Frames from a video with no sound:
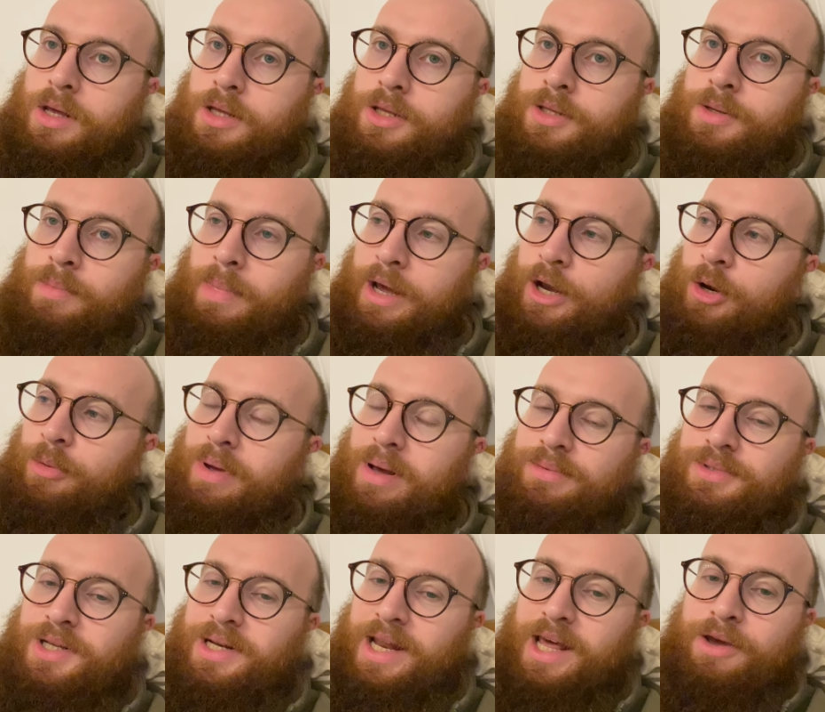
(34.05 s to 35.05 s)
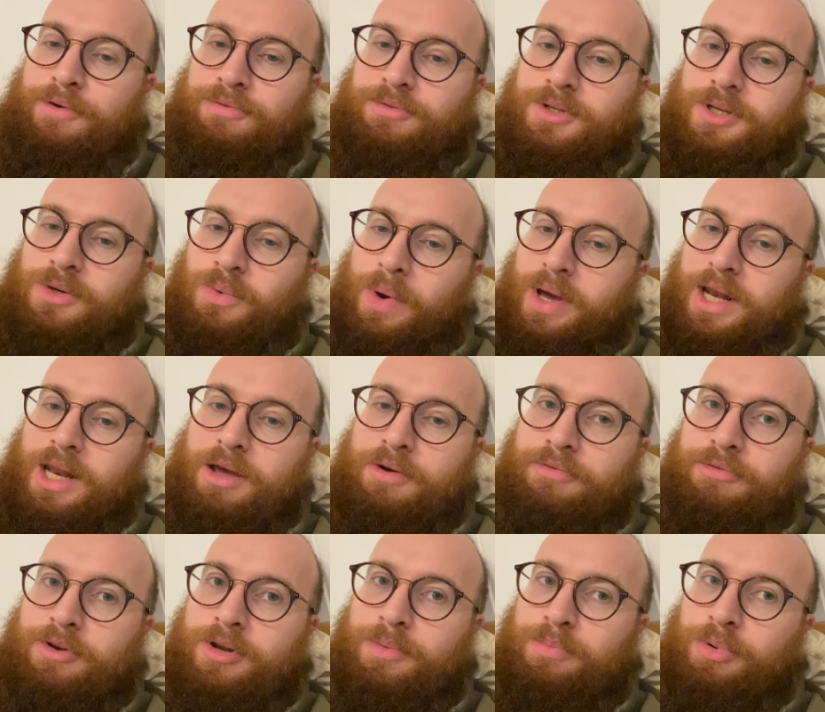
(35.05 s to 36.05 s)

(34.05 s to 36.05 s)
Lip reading: You might not be able to weight lift,